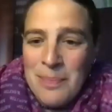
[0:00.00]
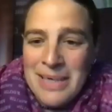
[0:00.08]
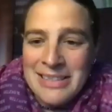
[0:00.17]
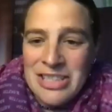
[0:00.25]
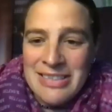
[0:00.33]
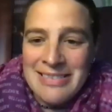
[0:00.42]

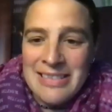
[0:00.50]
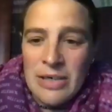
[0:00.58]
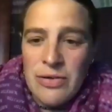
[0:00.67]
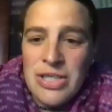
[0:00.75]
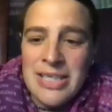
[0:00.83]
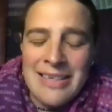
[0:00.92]
but just now
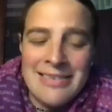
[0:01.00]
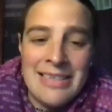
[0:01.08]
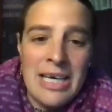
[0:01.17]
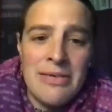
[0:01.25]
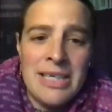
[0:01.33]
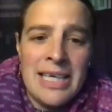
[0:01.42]
she doesn't
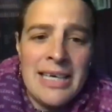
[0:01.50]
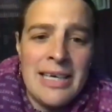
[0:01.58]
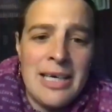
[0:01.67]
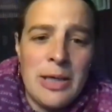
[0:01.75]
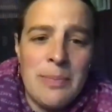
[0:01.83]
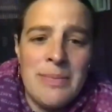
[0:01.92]
have an
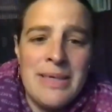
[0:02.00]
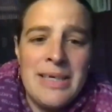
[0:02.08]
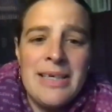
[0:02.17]
income.